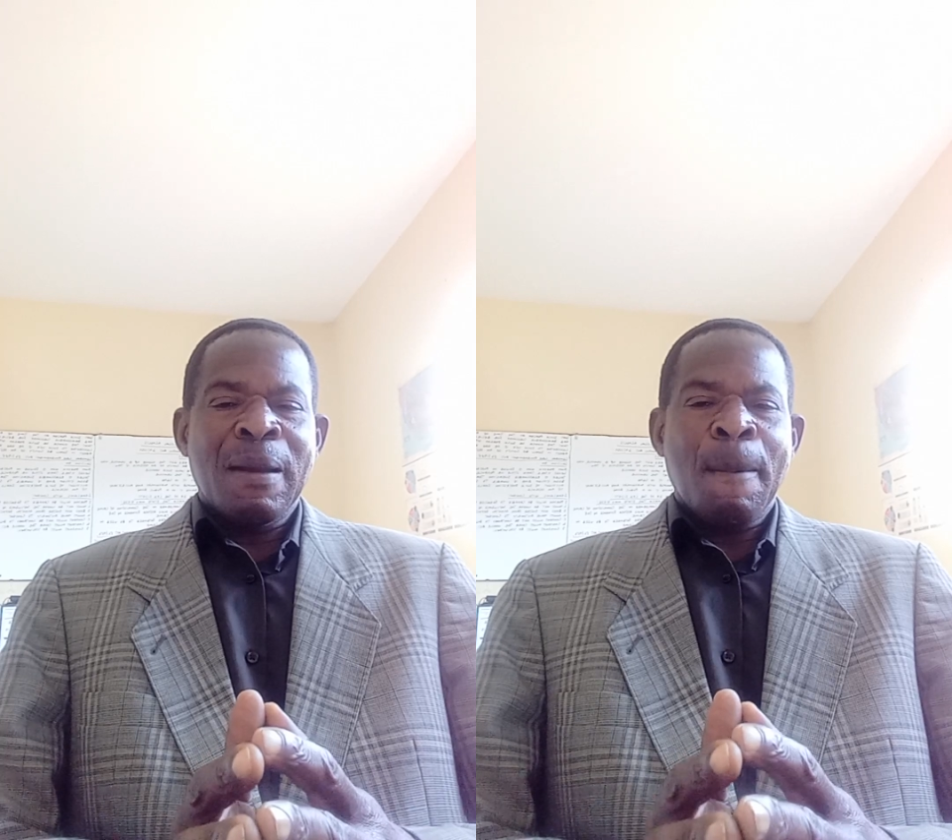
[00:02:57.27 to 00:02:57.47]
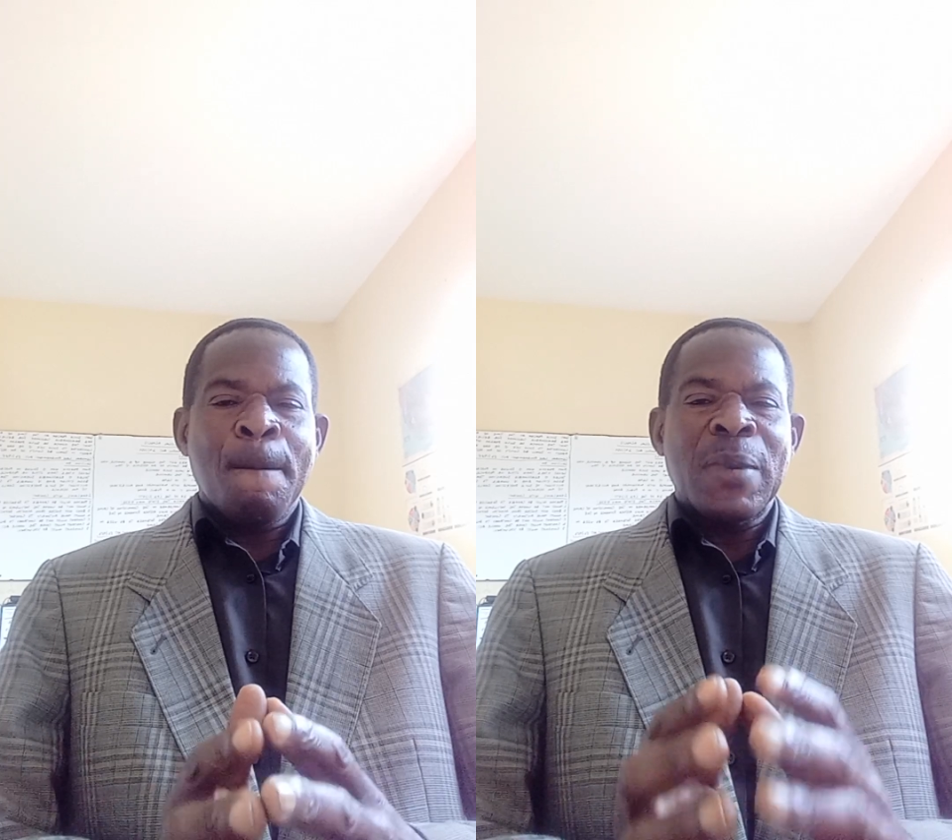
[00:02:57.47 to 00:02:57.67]

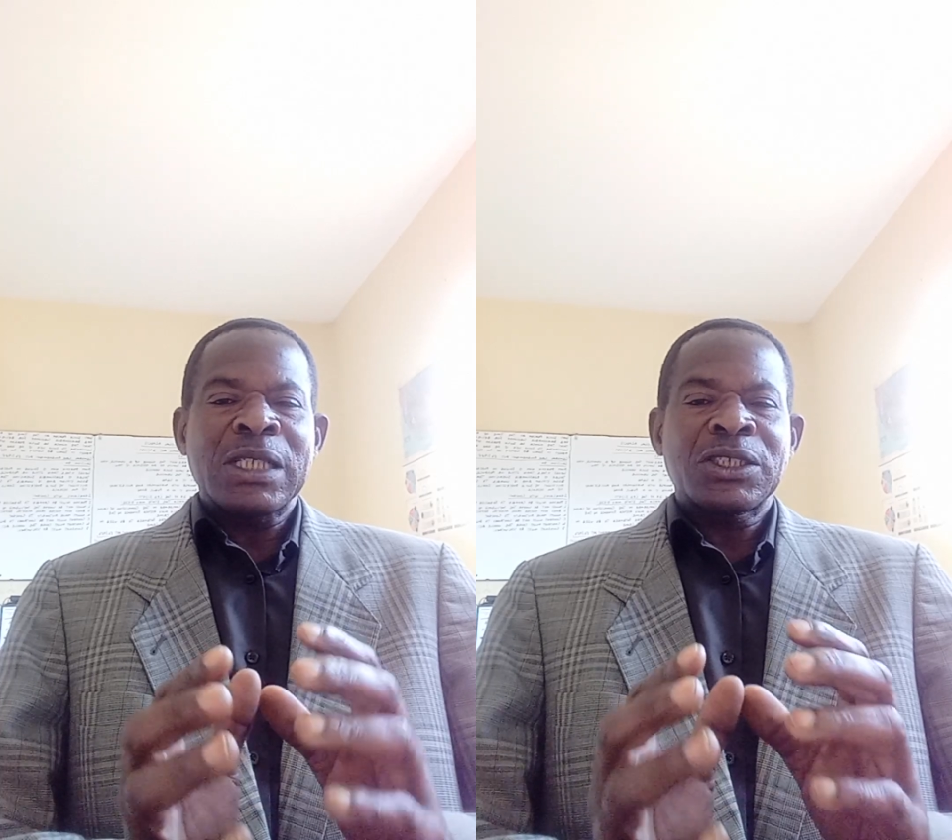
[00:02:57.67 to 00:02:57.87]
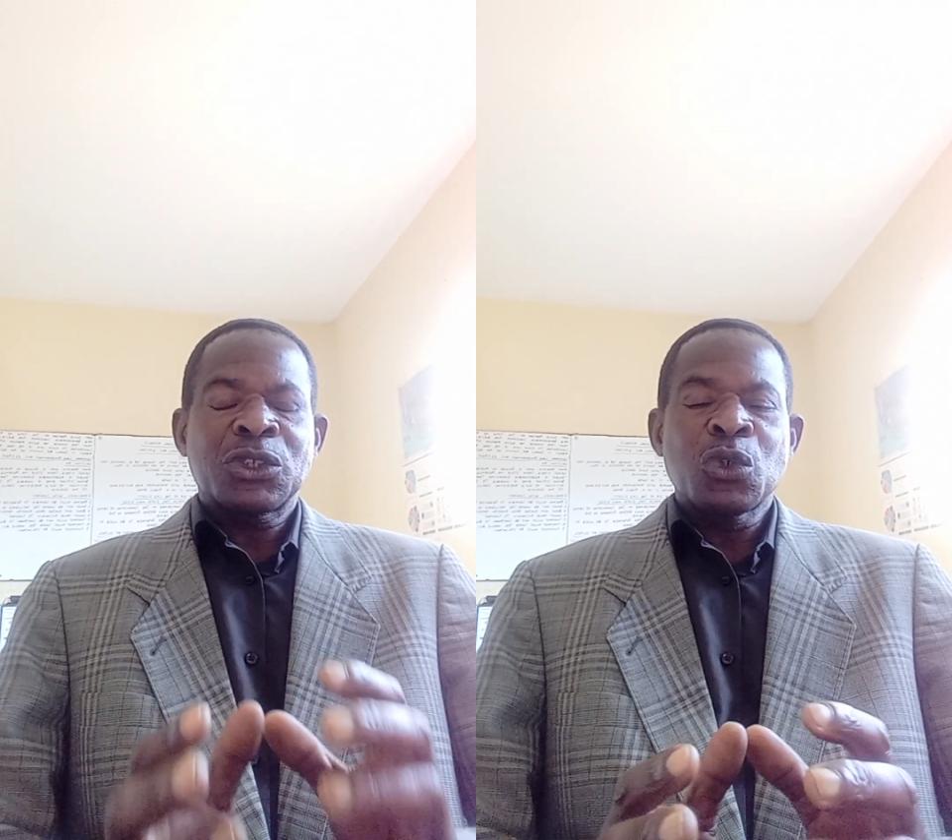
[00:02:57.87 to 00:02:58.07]

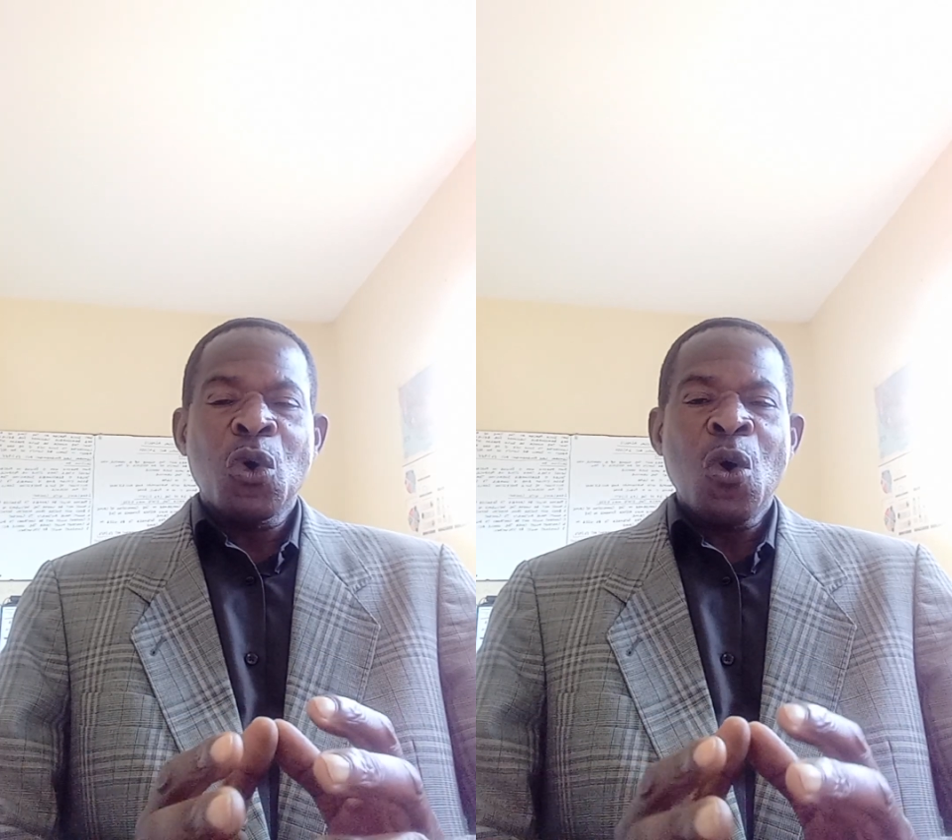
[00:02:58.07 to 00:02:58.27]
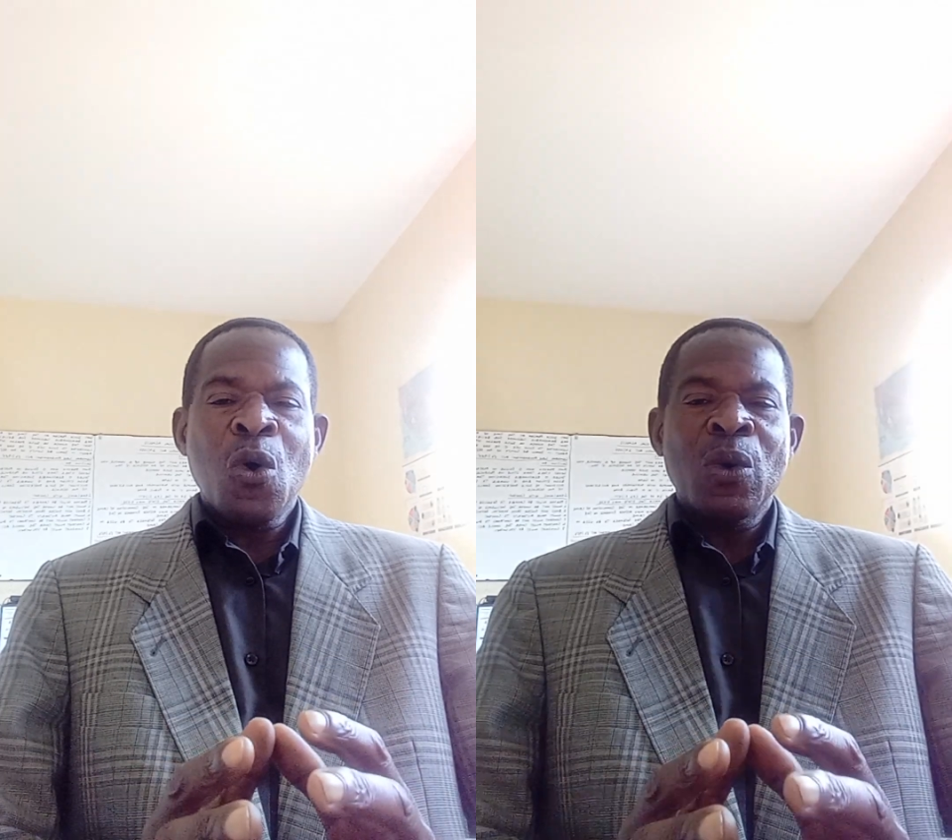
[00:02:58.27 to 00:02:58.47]
must
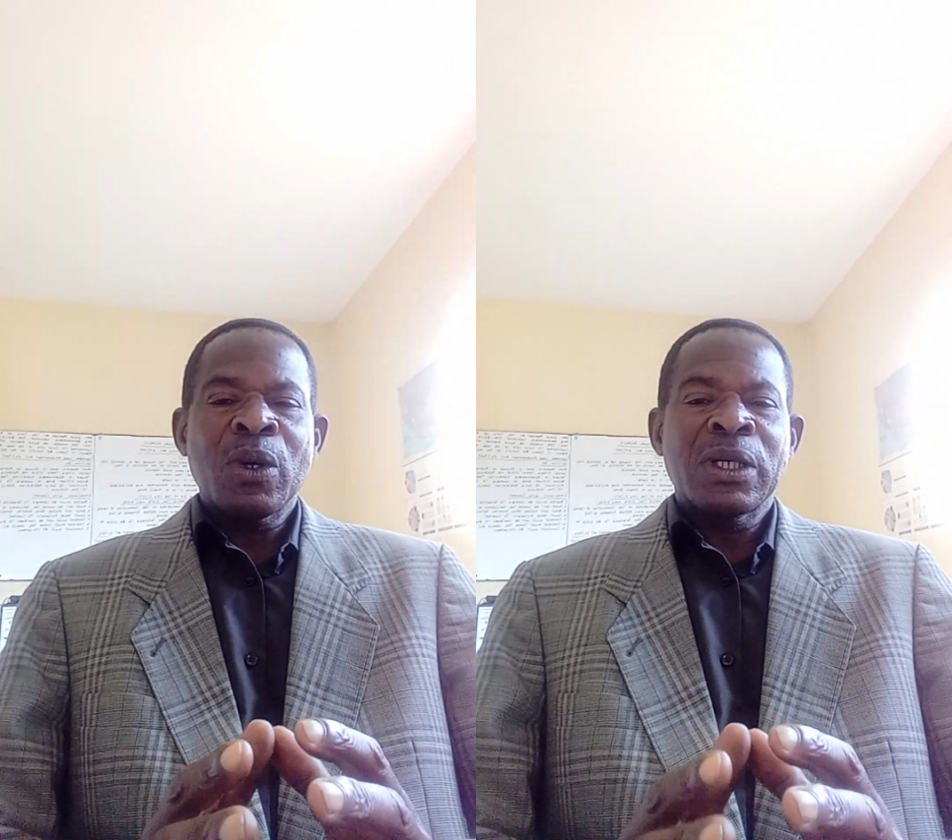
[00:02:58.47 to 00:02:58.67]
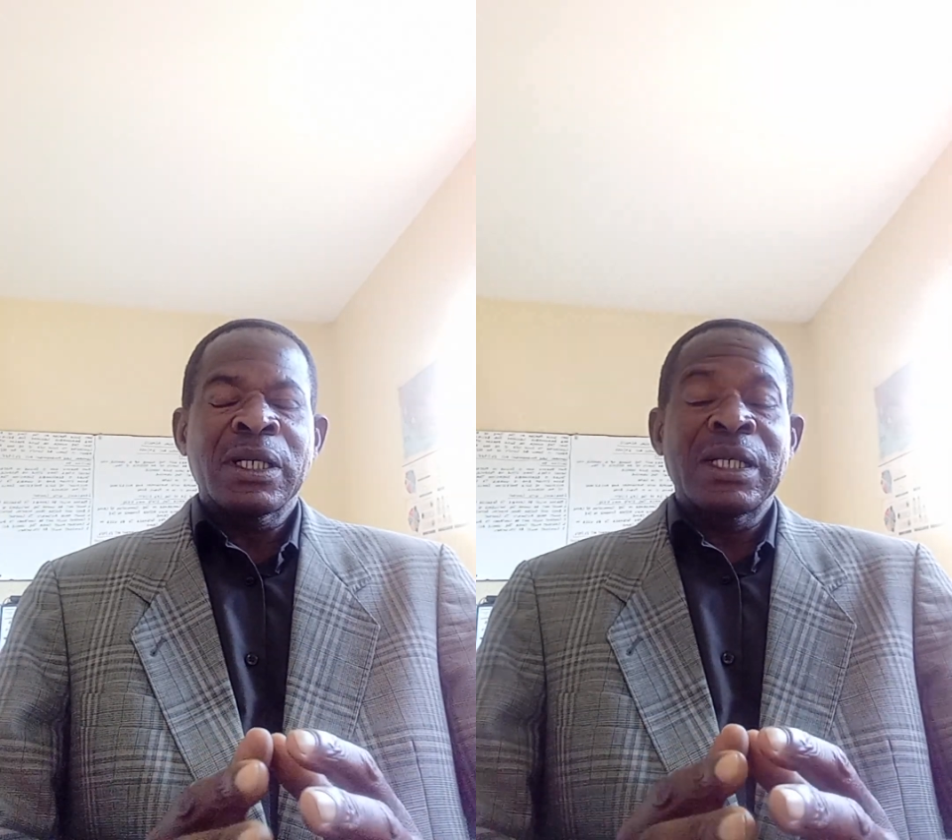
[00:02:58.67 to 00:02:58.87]
know